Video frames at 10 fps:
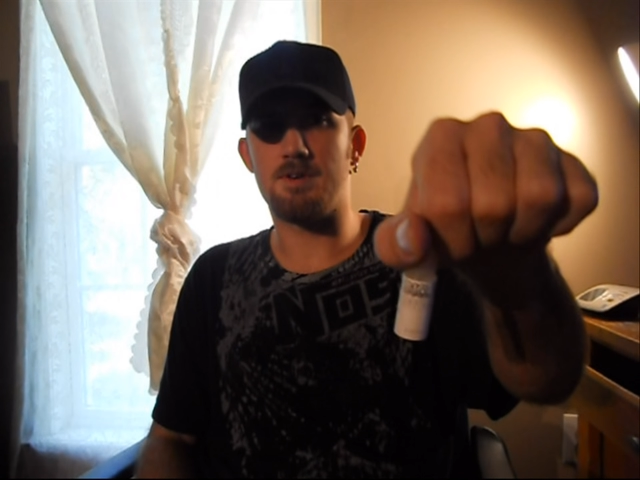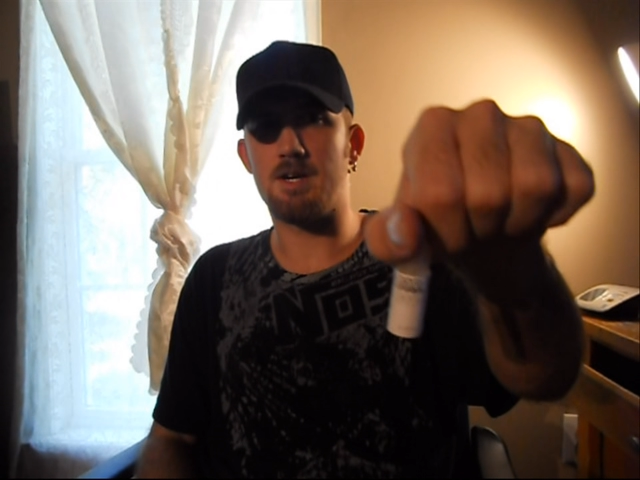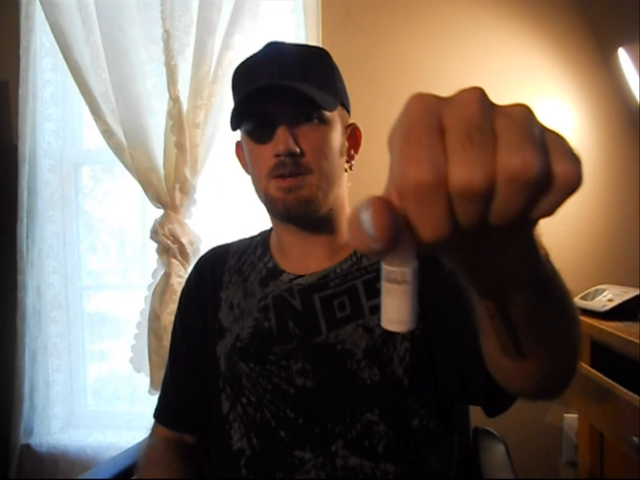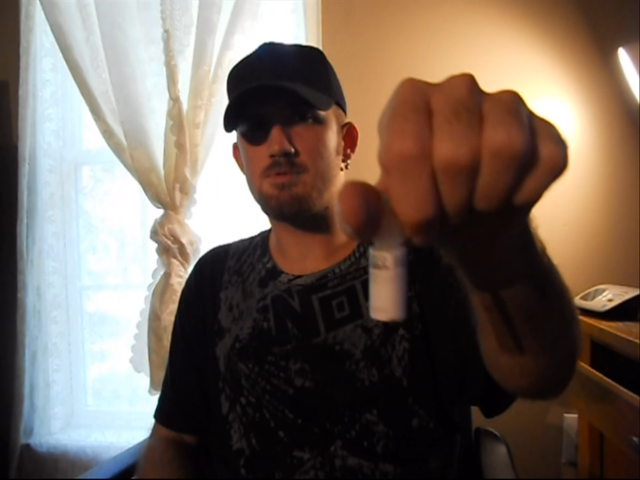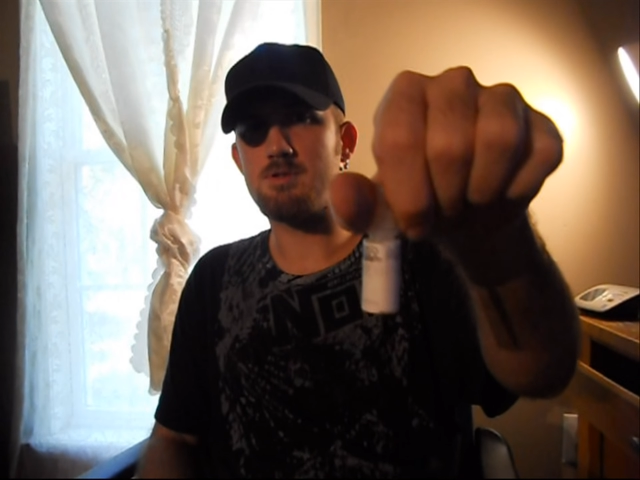
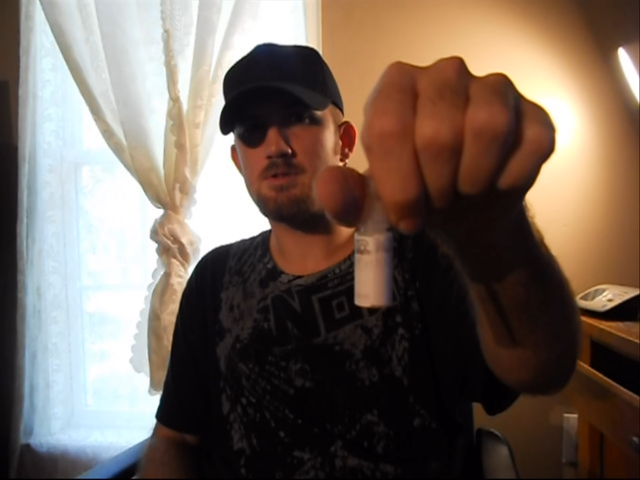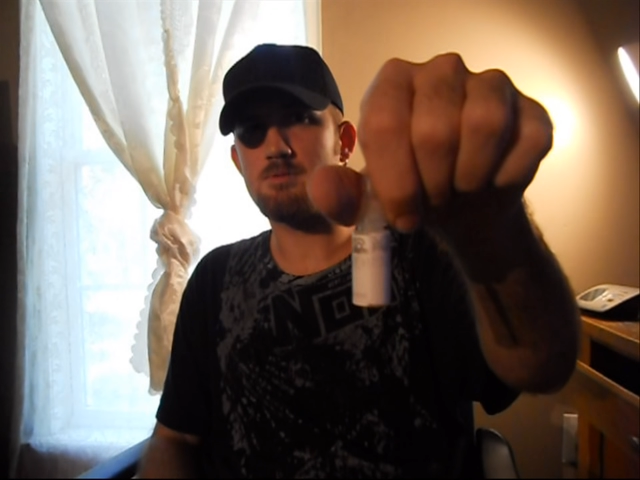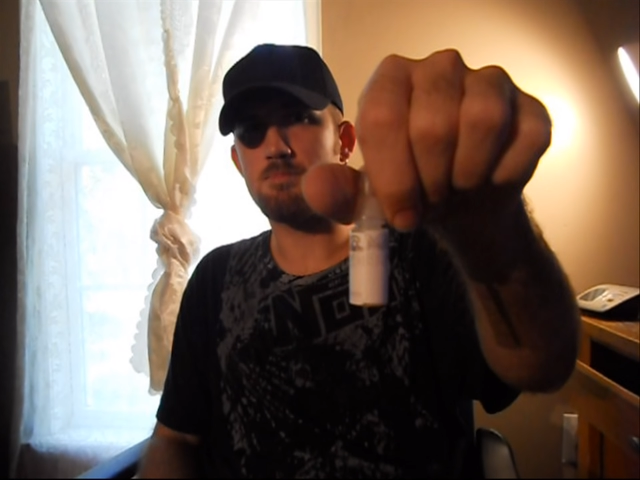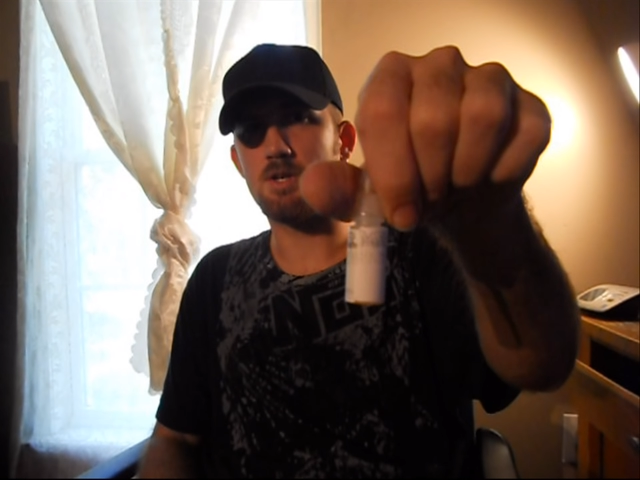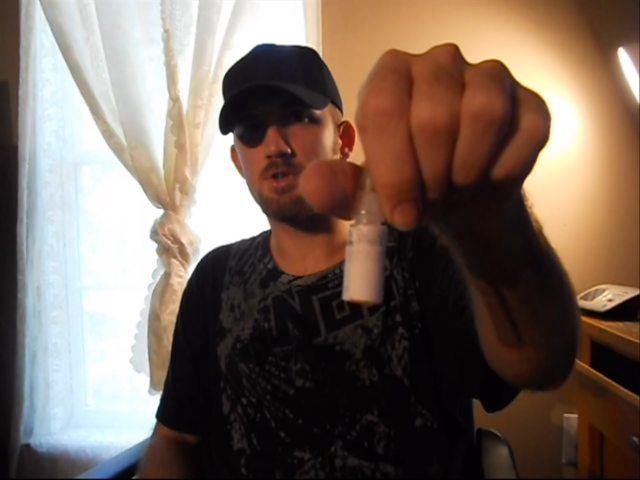Vape's
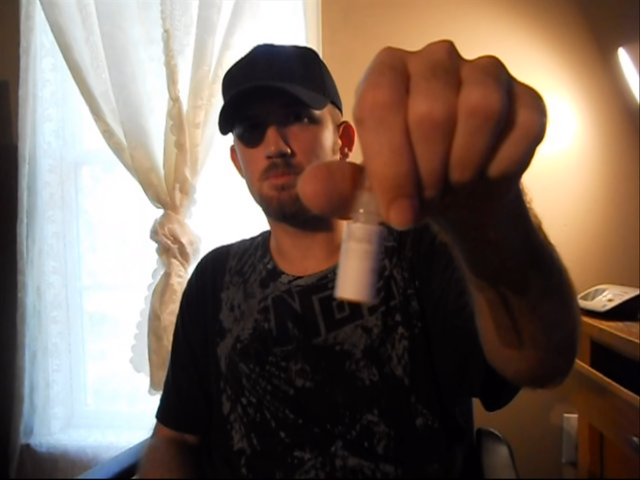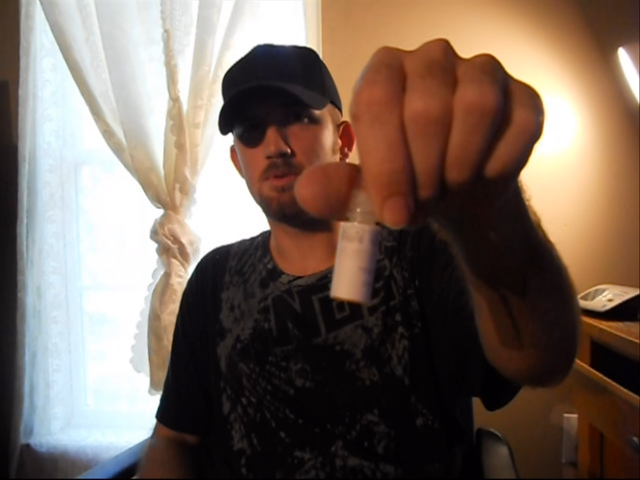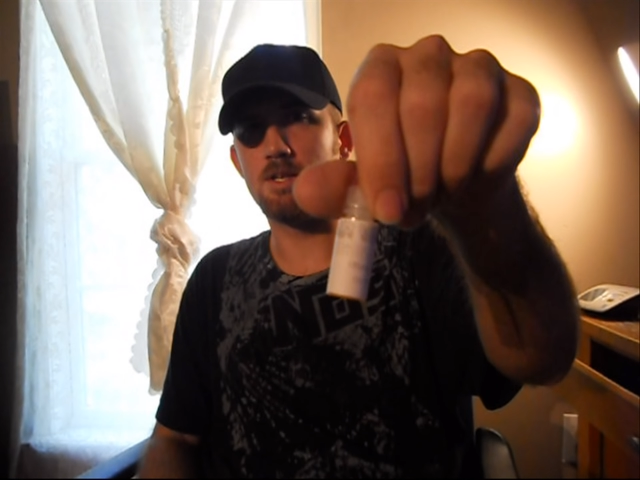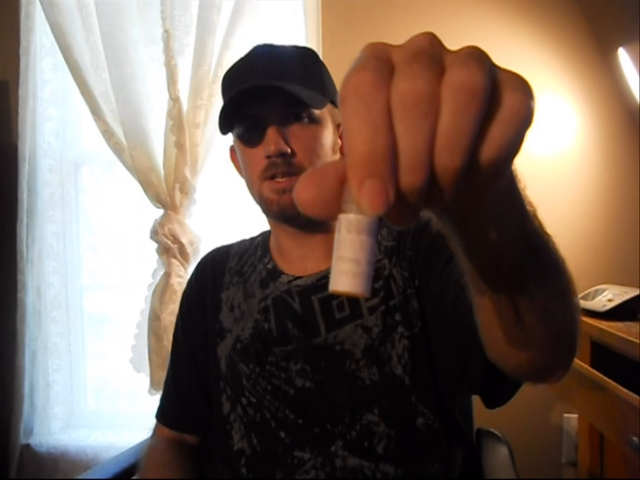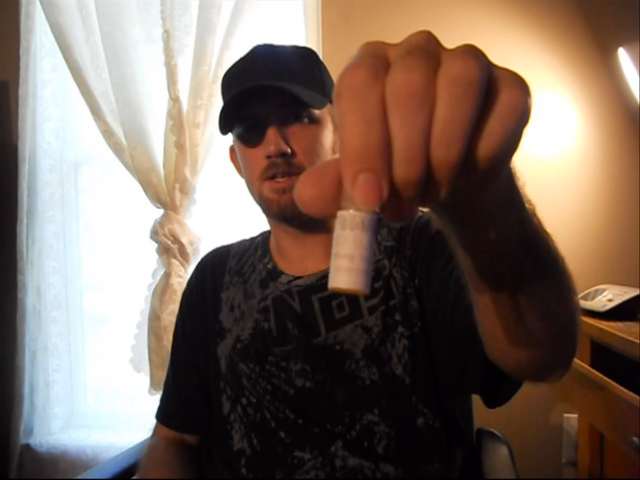special
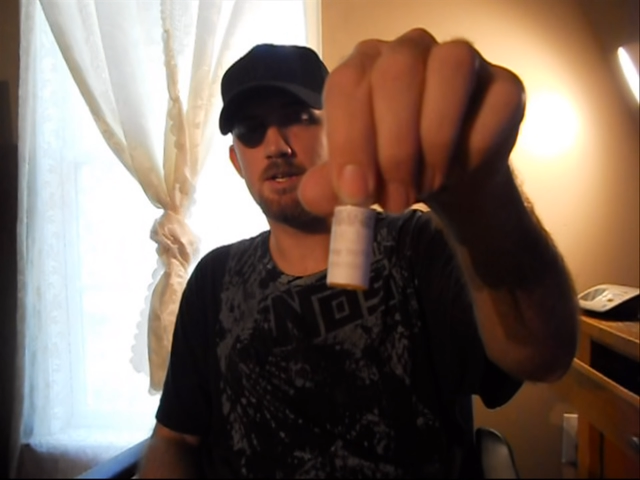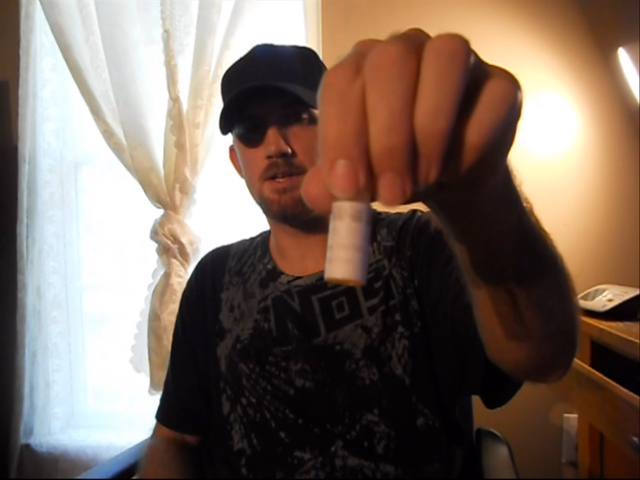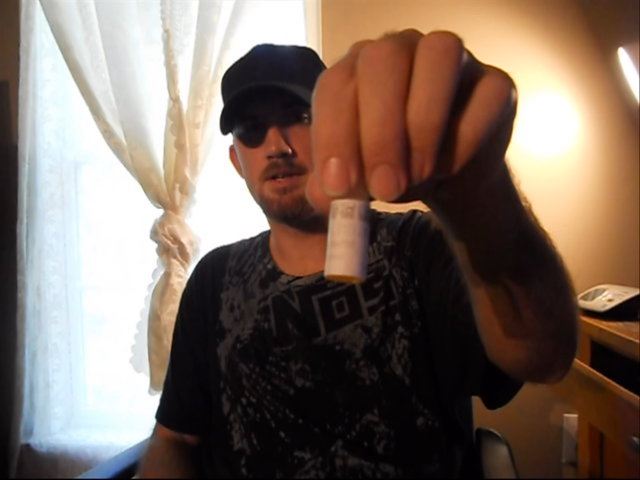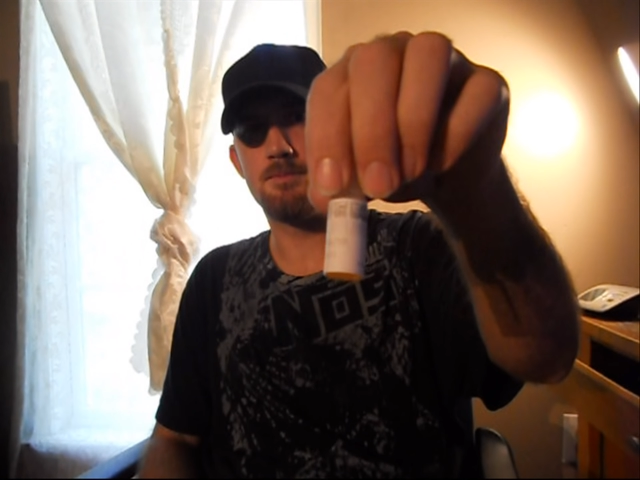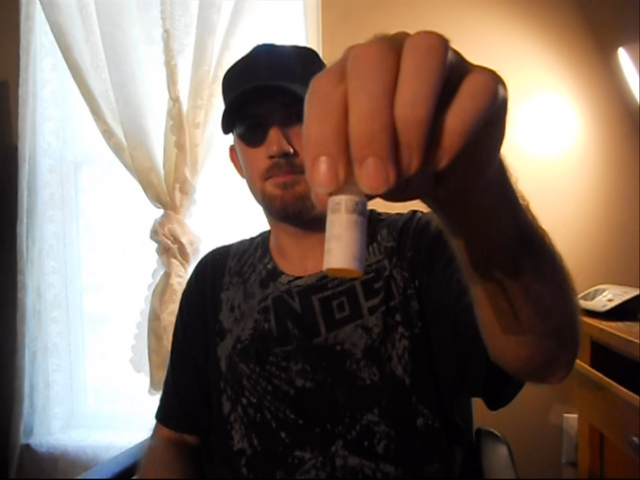blend here.